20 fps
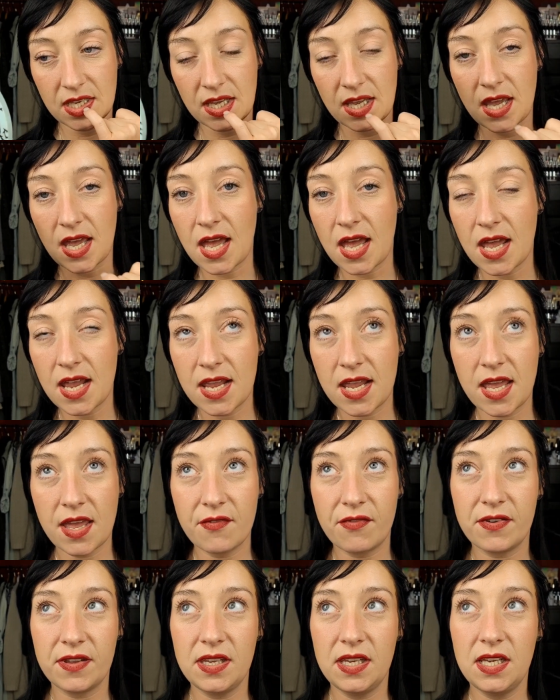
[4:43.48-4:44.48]
I
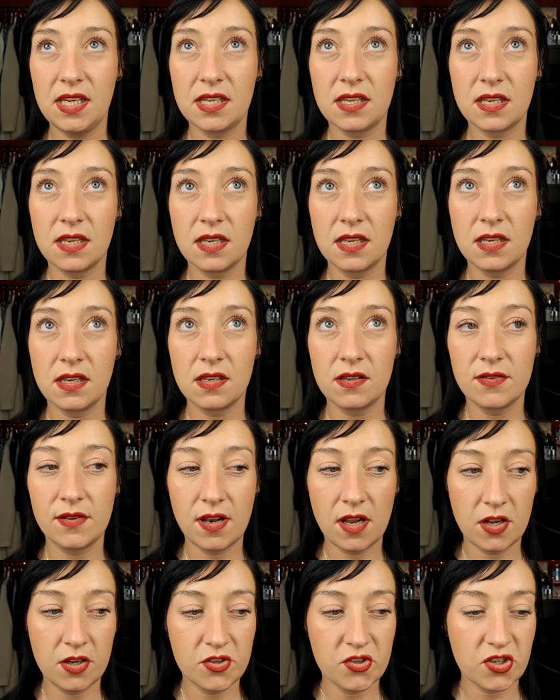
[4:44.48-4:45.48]
have eaten
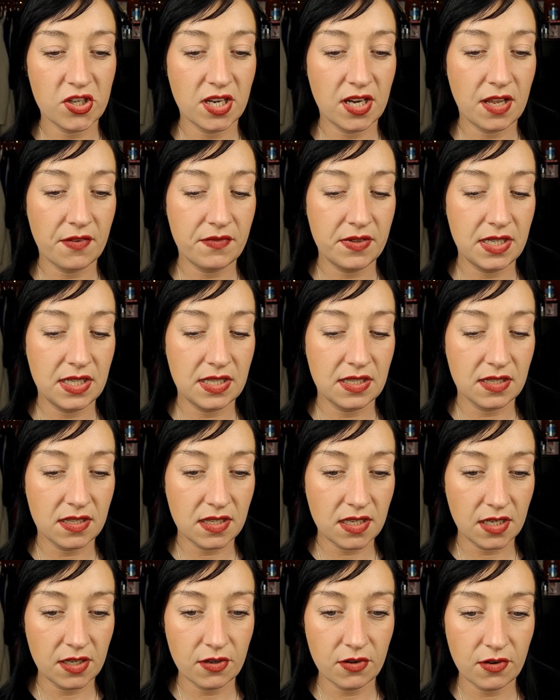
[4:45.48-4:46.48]
lunch, and I've eaten
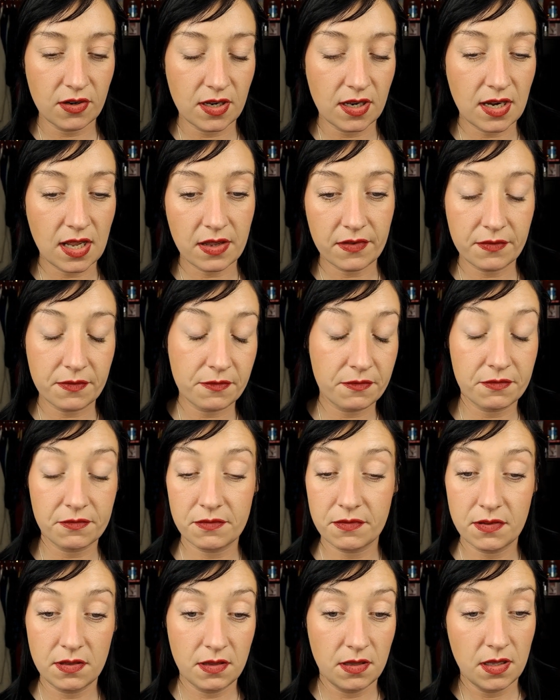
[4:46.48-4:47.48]
dinner, and I've
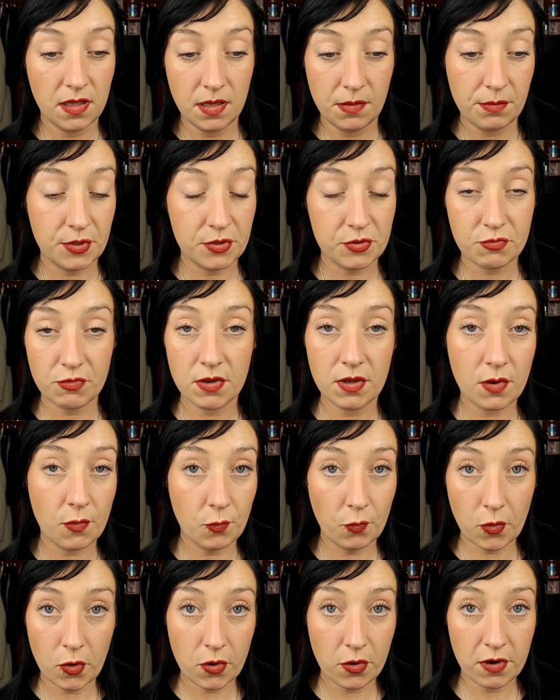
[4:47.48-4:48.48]
been drinking
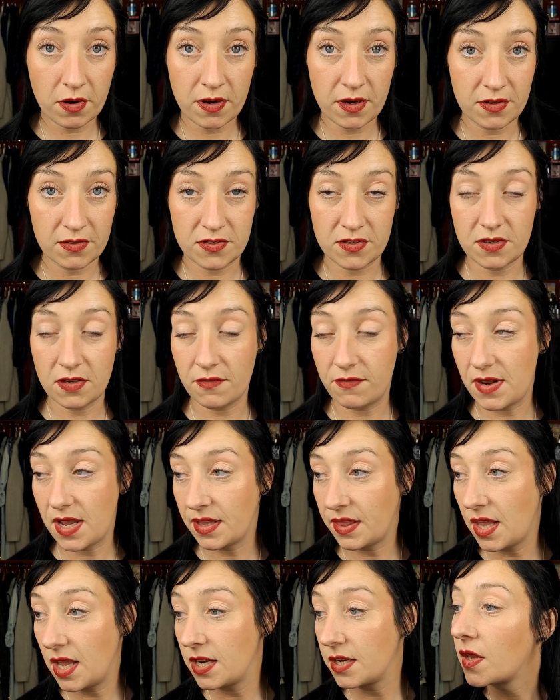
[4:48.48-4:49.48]
water and stuff like
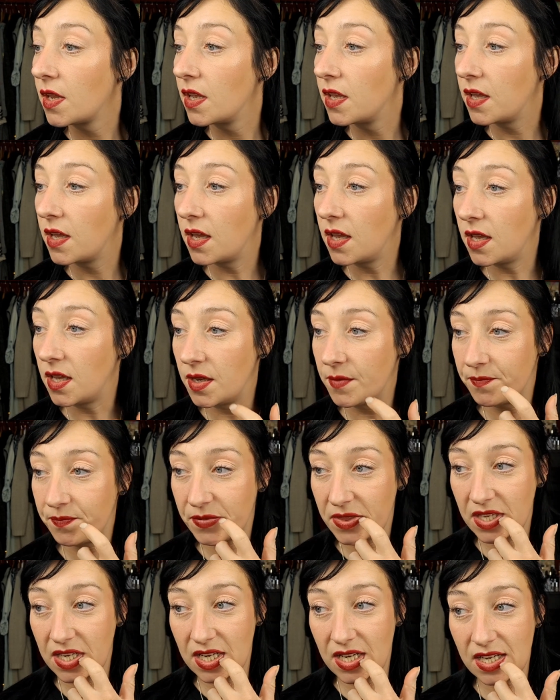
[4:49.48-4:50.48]
that.
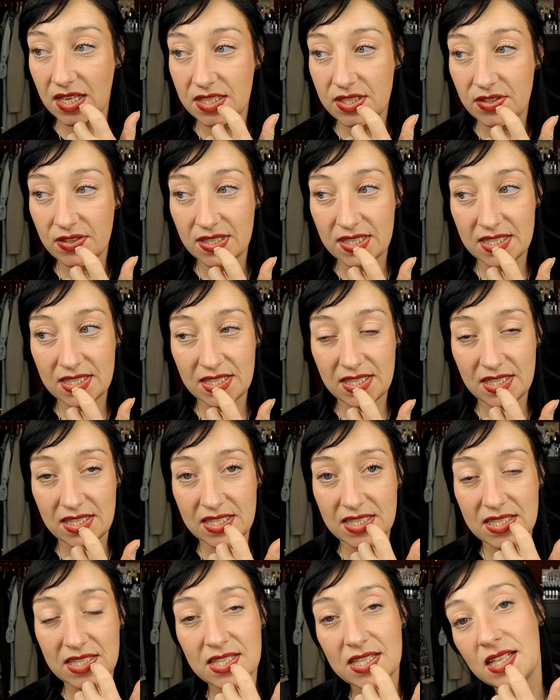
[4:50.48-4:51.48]
Yeah, as you can see,
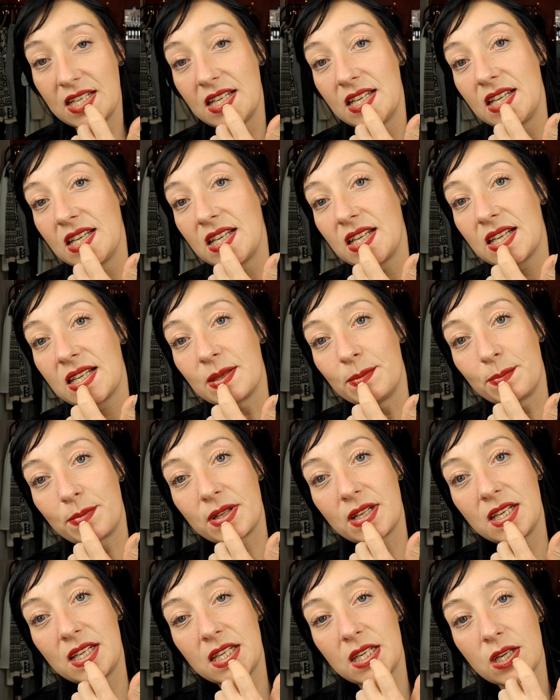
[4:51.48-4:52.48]
it's
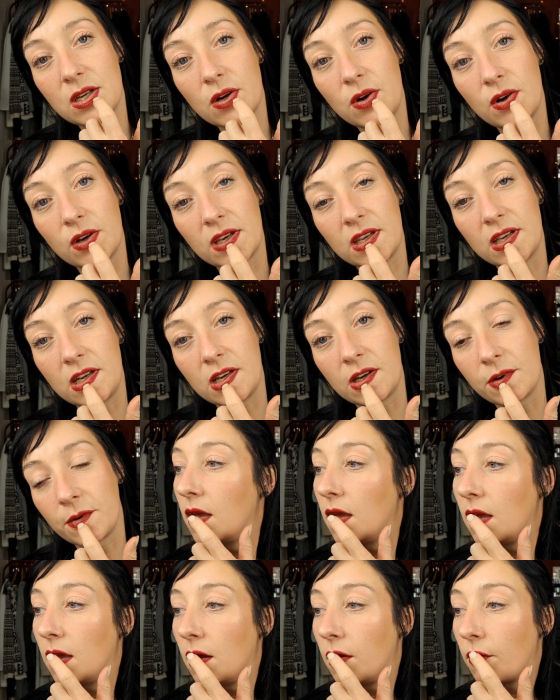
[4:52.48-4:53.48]
completely gone here.
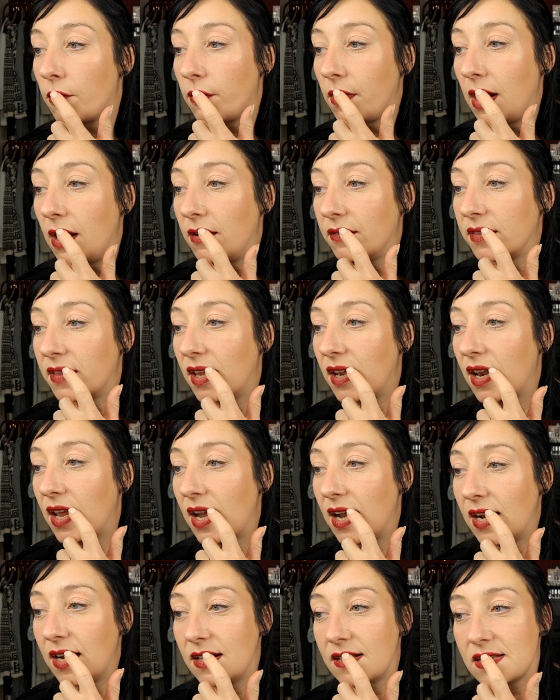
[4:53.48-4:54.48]
Around the
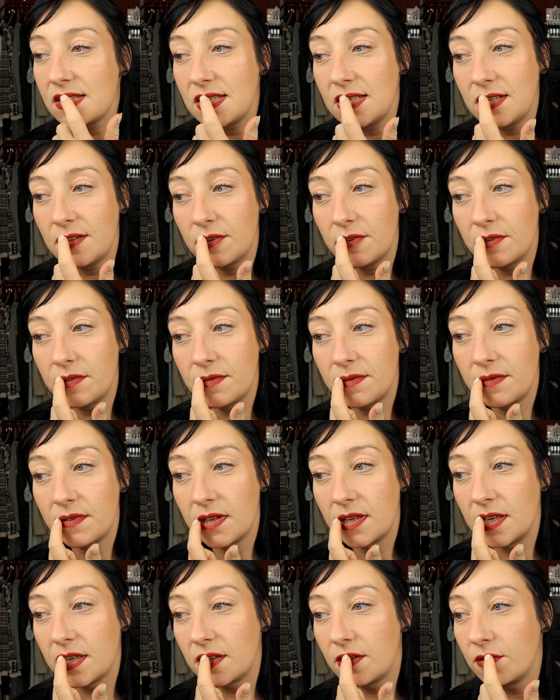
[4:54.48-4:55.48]
lines here,
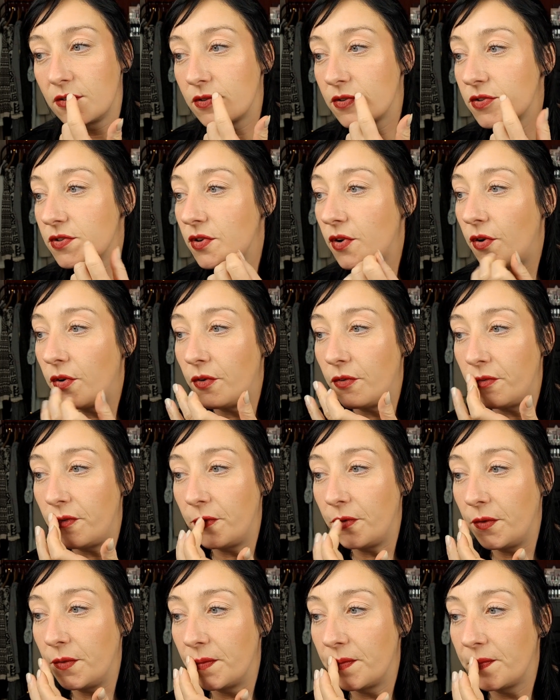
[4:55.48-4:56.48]
it looks
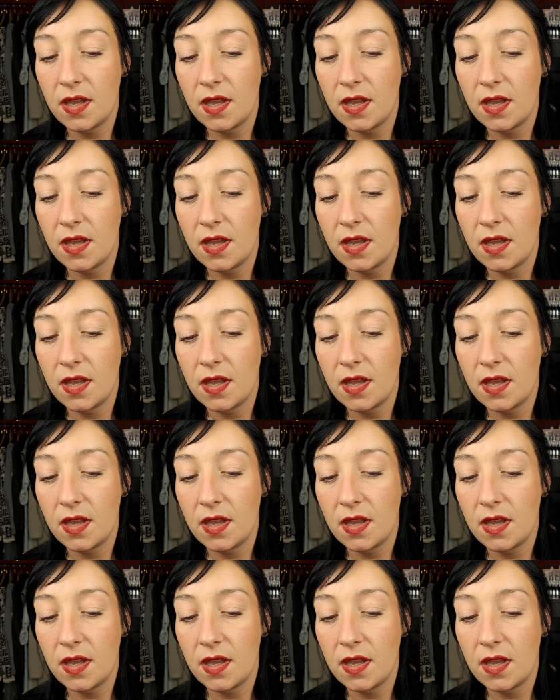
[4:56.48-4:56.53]
awful.